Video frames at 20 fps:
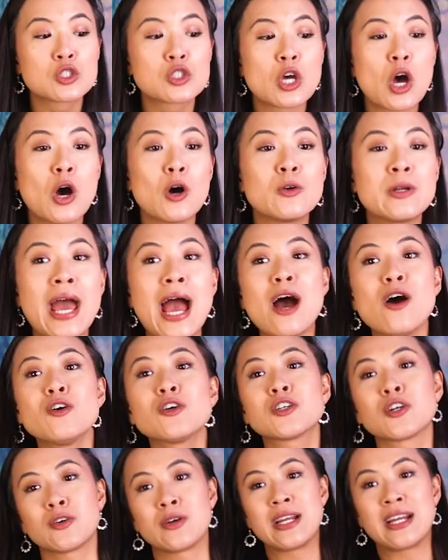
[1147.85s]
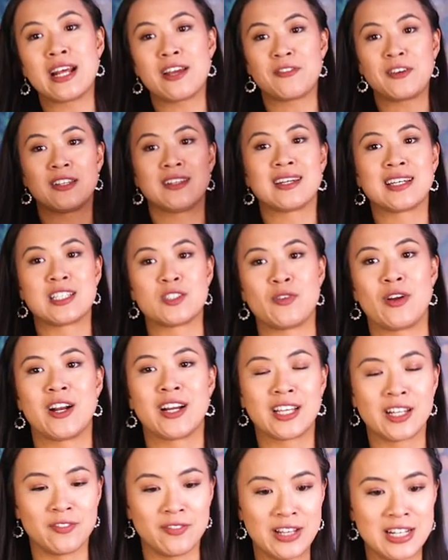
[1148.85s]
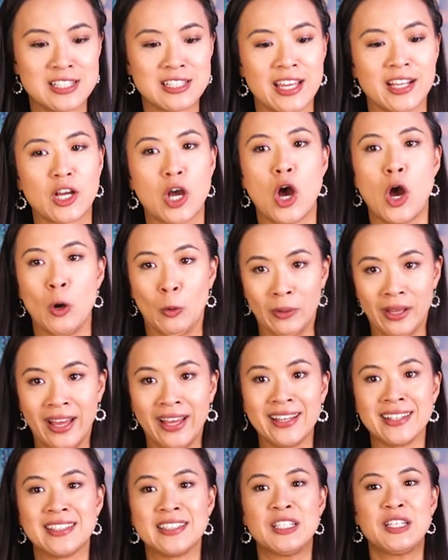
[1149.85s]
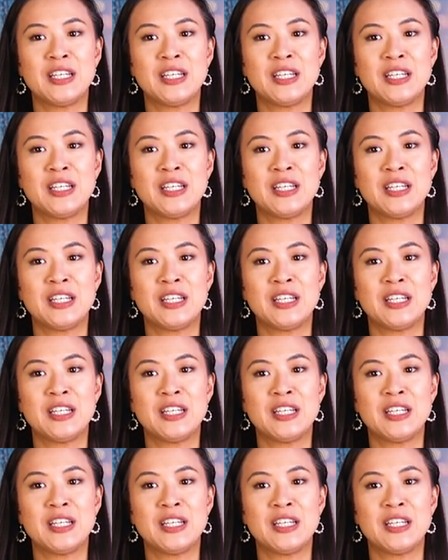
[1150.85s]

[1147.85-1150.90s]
So now Corinne, I feel like, is very convinced, like, okay,